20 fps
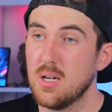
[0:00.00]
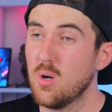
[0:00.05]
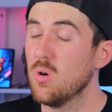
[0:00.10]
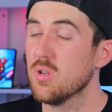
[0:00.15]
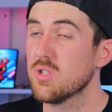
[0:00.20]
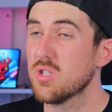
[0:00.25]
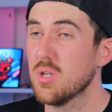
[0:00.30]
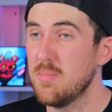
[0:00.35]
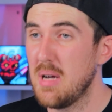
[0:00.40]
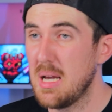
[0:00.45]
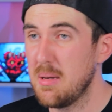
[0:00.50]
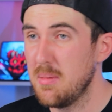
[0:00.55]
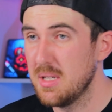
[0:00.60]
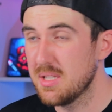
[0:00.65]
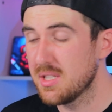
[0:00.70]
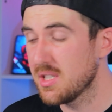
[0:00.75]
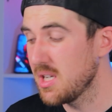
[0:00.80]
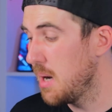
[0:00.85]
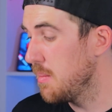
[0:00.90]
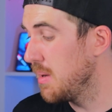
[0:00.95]
and also
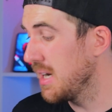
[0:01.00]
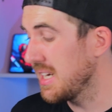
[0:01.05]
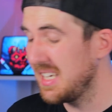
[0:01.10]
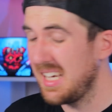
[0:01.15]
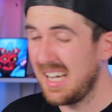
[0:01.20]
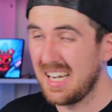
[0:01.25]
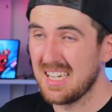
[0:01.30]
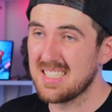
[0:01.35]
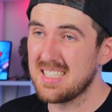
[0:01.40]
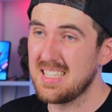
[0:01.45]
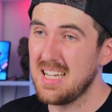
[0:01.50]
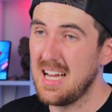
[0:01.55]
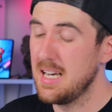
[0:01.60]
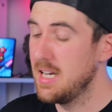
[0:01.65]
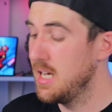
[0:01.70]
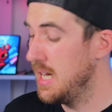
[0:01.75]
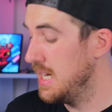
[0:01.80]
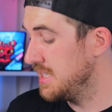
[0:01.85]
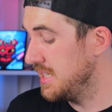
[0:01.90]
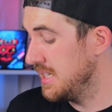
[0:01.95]
maybe some
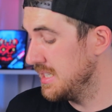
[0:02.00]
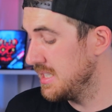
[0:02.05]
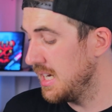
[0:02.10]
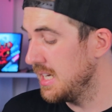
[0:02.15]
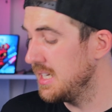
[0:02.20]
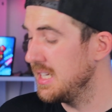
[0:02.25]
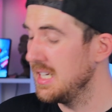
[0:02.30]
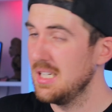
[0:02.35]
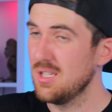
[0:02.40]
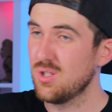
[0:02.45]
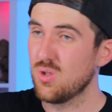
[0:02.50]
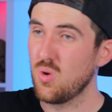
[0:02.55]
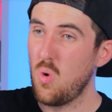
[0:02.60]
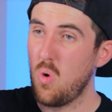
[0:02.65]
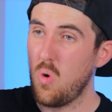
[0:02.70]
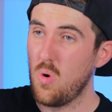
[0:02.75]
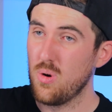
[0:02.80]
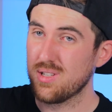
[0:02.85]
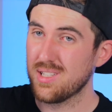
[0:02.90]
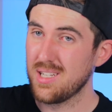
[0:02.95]
Kingston SSDs
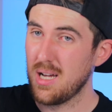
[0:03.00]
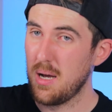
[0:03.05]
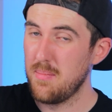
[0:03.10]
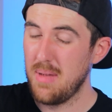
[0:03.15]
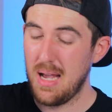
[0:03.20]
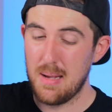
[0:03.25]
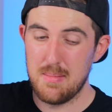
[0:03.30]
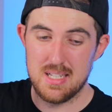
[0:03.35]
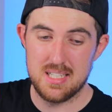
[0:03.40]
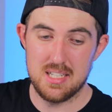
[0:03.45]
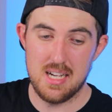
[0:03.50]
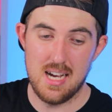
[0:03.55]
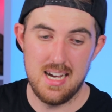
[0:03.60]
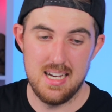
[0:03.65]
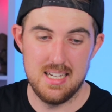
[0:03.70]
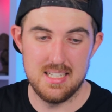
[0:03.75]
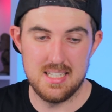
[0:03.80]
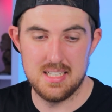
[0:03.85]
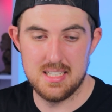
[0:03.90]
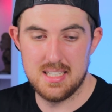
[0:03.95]
or some
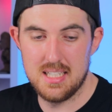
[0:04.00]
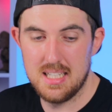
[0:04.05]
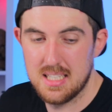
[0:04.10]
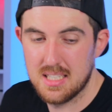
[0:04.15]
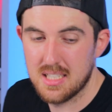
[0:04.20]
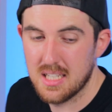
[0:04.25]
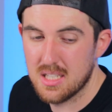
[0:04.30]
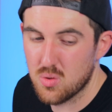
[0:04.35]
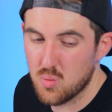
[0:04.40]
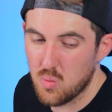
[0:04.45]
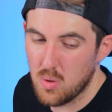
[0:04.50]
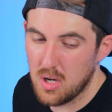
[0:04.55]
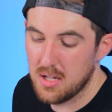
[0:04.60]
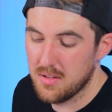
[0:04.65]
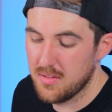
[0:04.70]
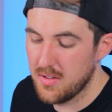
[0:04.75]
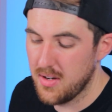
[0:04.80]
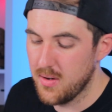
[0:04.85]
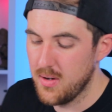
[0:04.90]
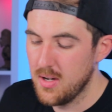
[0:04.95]
MSI SSDs as
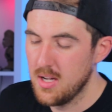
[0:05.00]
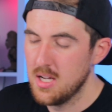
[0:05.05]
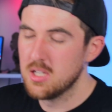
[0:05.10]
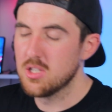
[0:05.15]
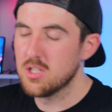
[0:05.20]
well there.